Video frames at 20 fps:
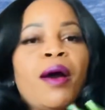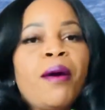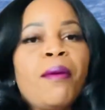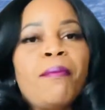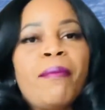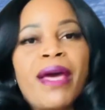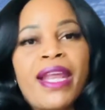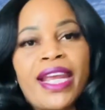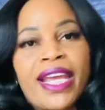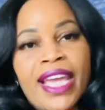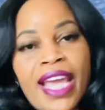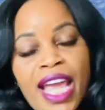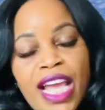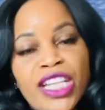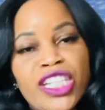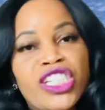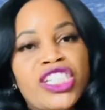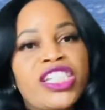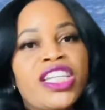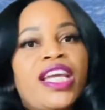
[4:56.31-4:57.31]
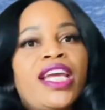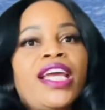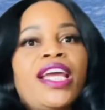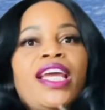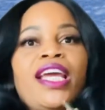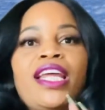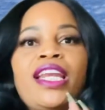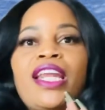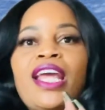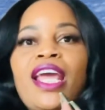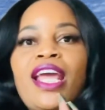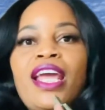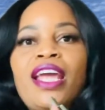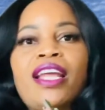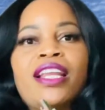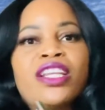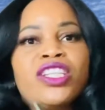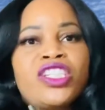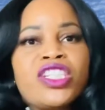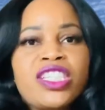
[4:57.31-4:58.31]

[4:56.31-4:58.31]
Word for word: medication and